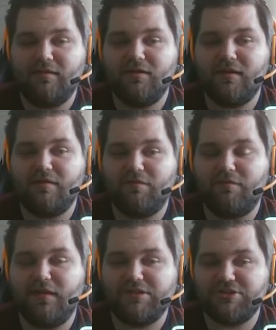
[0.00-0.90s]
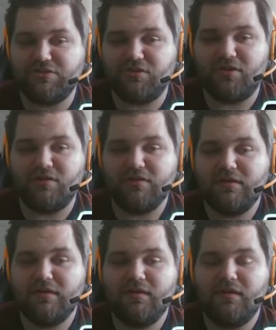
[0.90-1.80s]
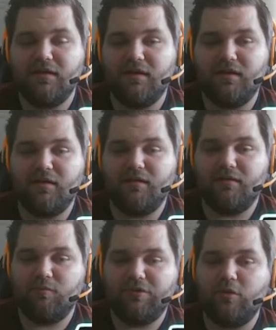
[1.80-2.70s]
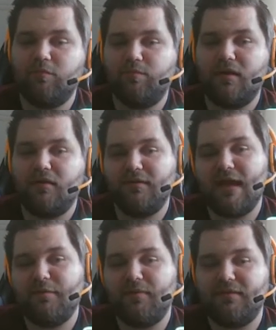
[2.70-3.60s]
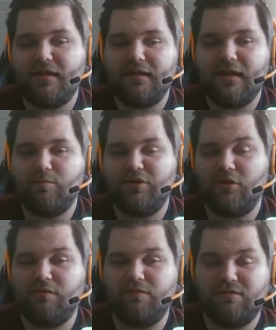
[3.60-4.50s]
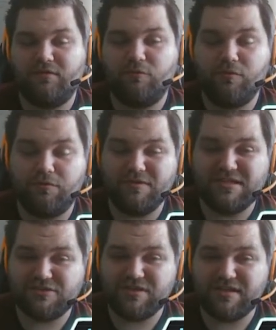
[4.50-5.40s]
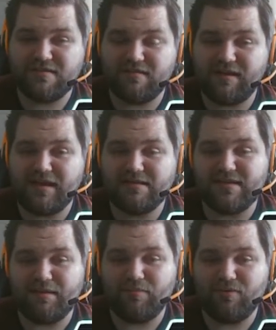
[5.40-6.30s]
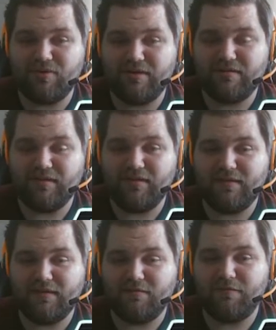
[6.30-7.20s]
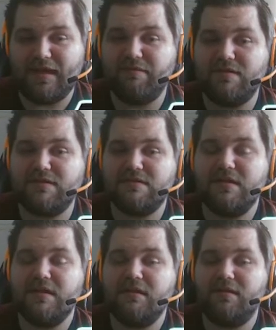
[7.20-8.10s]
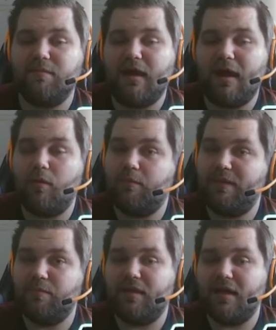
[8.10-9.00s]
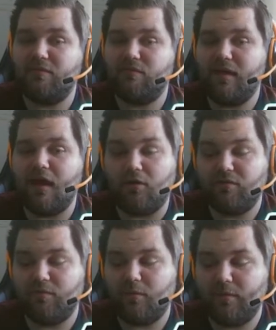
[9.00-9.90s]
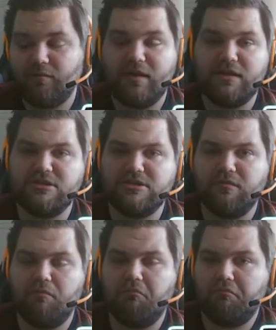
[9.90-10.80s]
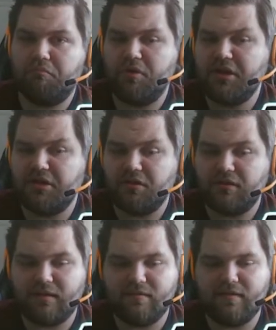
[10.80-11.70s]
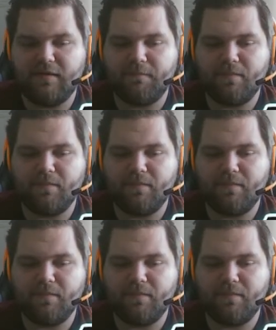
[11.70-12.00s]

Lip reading: He could have a flush draw. We don't block that, but then again, would he go for 3 streets on an ace-high board that favors our big blind, our small blind range pretty good, I'd say.